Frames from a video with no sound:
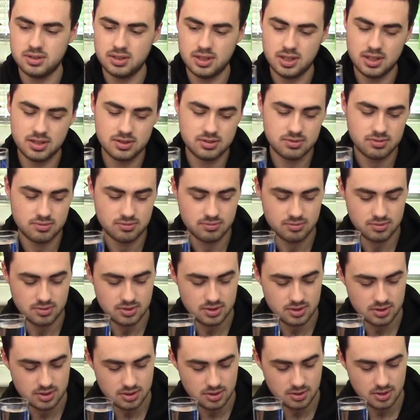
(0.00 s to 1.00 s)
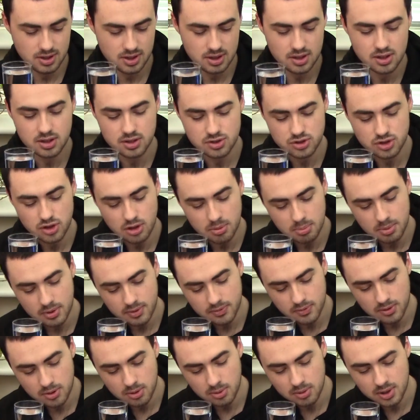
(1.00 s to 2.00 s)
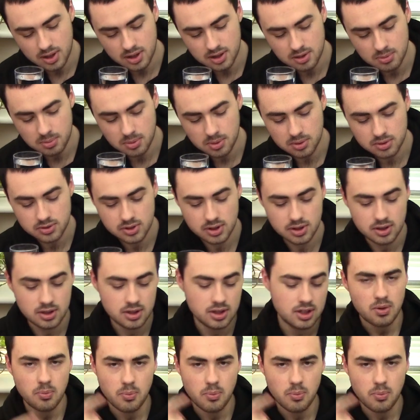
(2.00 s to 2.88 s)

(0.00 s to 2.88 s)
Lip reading: It's doing a good job of cooling the water.